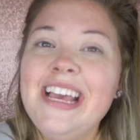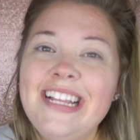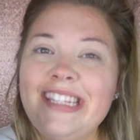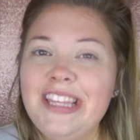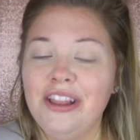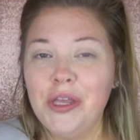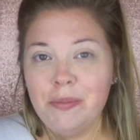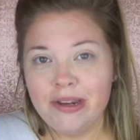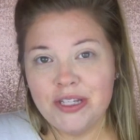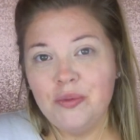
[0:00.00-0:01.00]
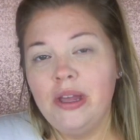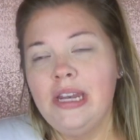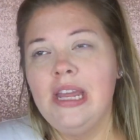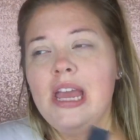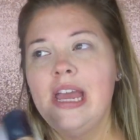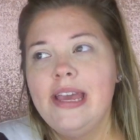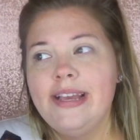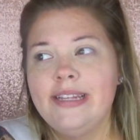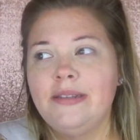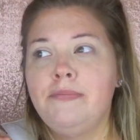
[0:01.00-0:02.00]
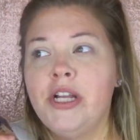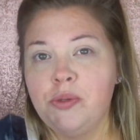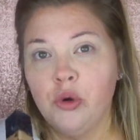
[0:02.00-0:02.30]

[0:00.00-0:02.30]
It's the luminous one is much